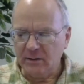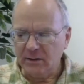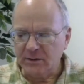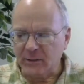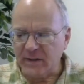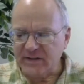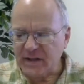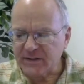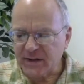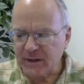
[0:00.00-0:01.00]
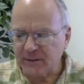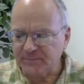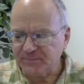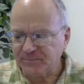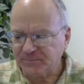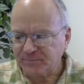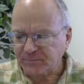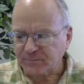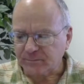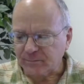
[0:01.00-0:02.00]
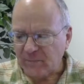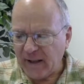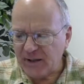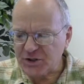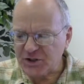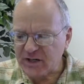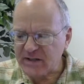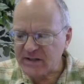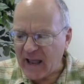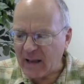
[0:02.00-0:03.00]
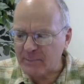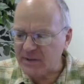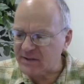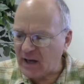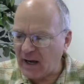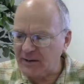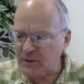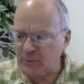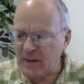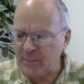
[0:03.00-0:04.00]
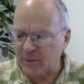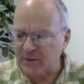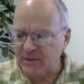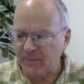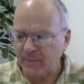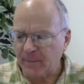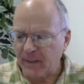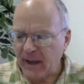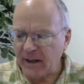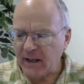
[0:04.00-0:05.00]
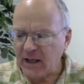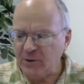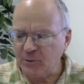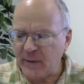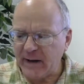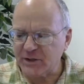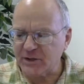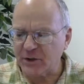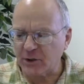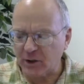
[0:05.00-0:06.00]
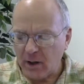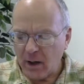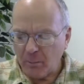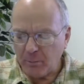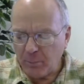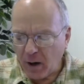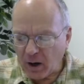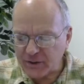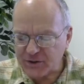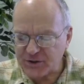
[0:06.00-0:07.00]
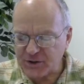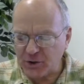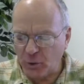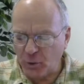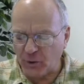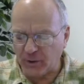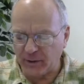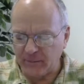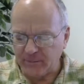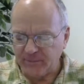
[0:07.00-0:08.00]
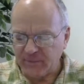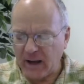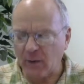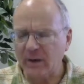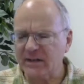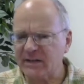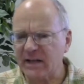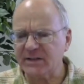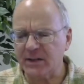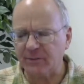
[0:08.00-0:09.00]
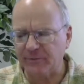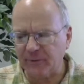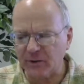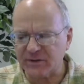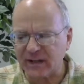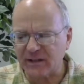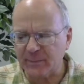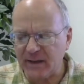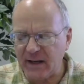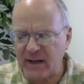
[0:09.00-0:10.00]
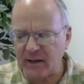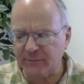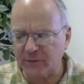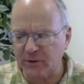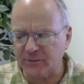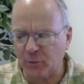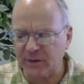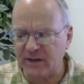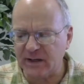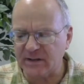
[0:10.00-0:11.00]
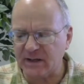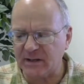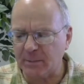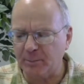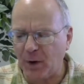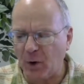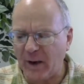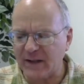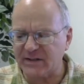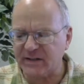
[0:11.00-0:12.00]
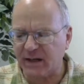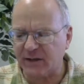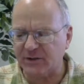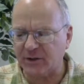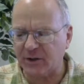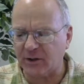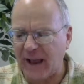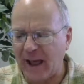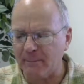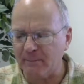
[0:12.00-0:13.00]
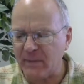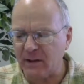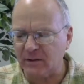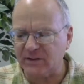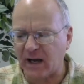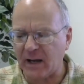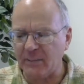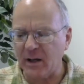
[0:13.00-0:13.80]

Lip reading: So he says here, and she sat beside the reapers, and he reached her parched corn. Now, it says here first, at the beginning of verse 14, it says, and Boaz said unto her, at mealtime,